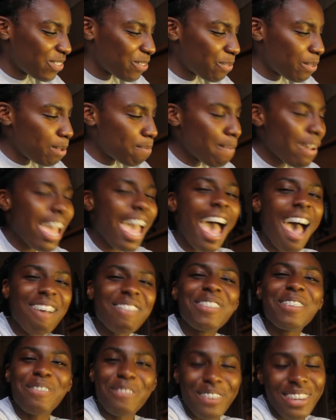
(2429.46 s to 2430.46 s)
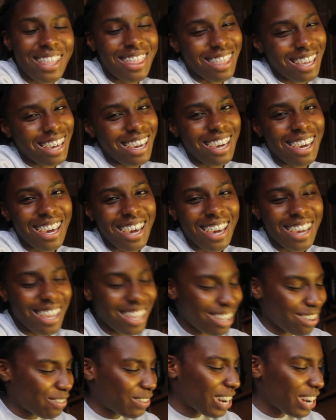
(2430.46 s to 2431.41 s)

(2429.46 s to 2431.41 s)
we may have to rethink it.